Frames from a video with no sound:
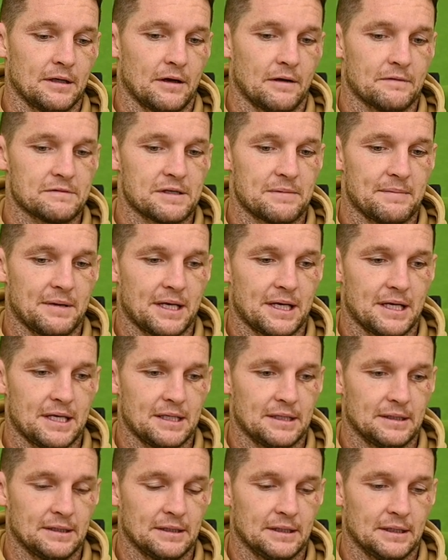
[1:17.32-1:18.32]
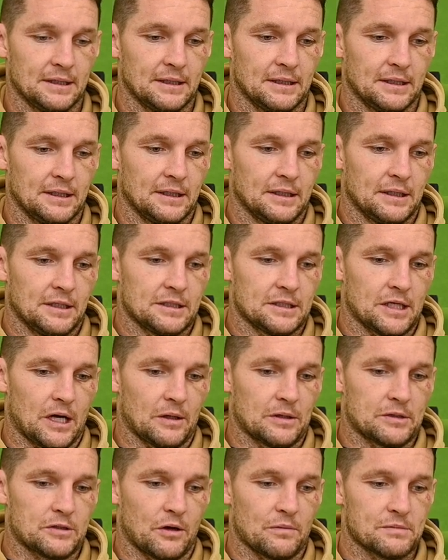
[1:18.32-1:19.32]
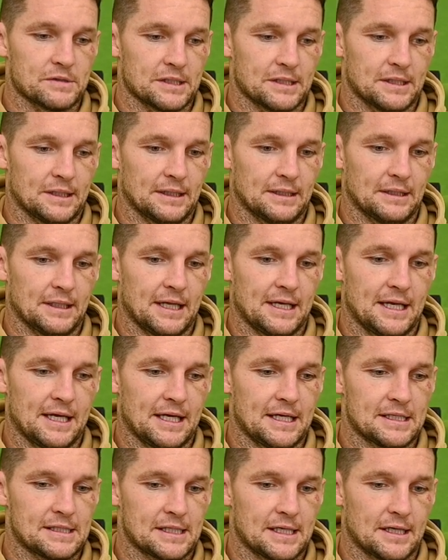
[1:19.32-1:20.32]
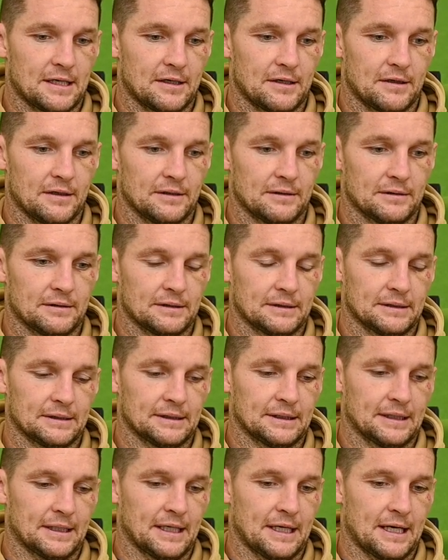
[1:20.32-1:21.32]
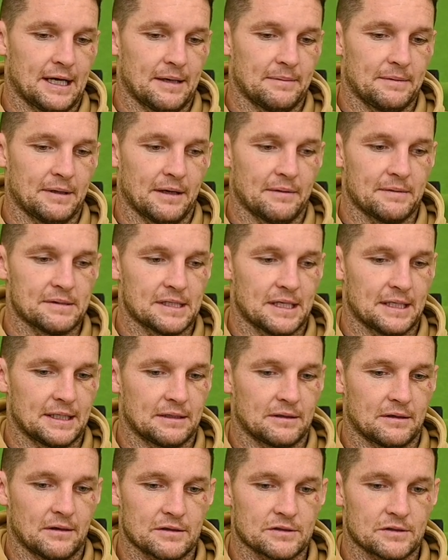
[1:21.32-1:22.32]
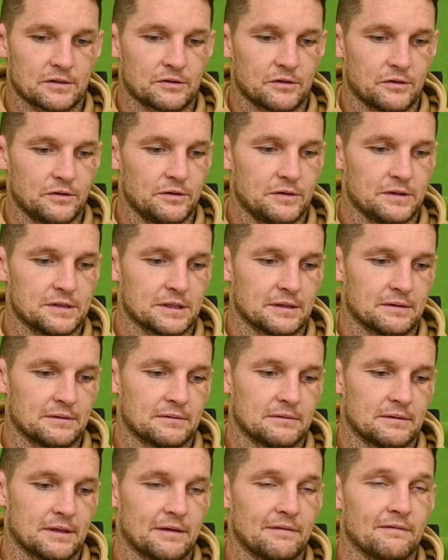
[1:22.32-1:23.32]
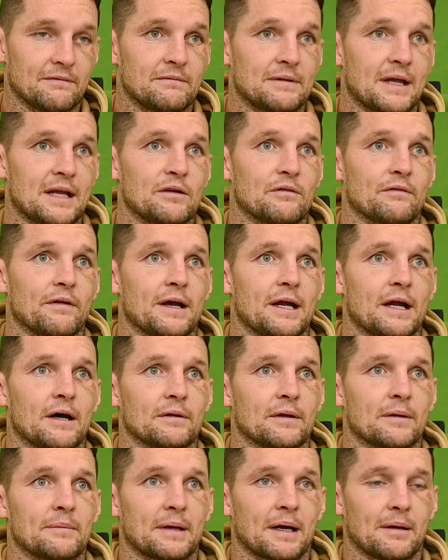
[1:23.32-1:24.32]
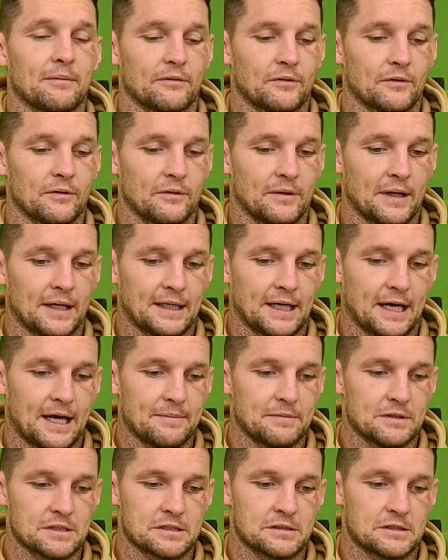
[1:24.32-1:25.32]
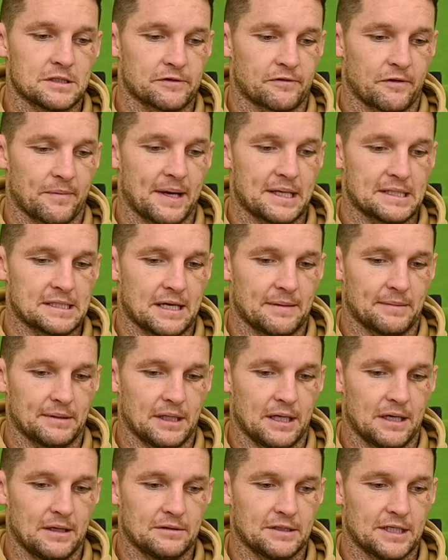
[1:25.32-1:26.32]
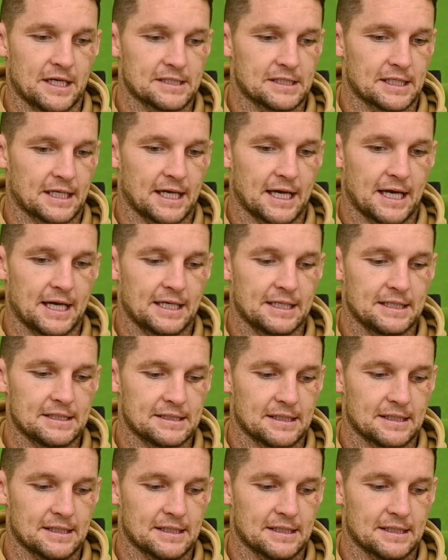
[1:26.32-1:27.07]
Obviously Mickey and Charlie Thompson and Nicky Skinner, and we've seen guys like Dugs and Daniel Vito and them come through that game just from our team alone, Justin Carney.